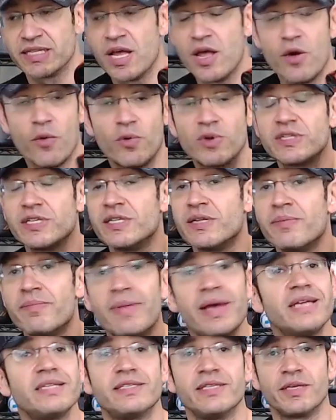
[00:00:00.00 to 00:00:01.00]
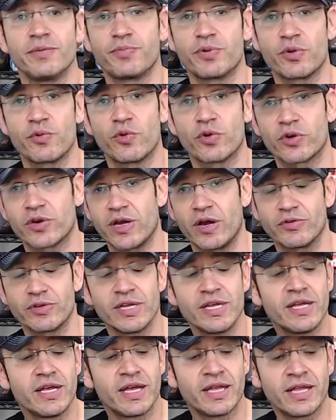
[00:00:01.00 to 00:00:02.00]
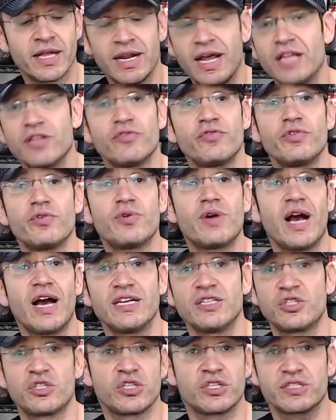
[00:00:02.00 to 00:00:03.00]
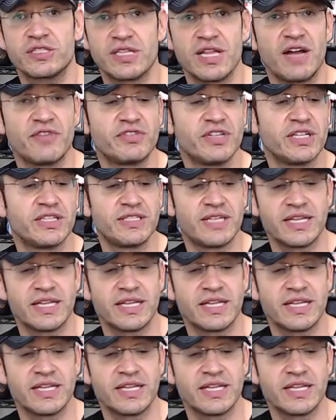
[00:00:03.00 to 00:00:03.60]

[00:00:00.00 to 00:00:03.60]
was an amazing pre-workout. And a lot of you guys just loved it,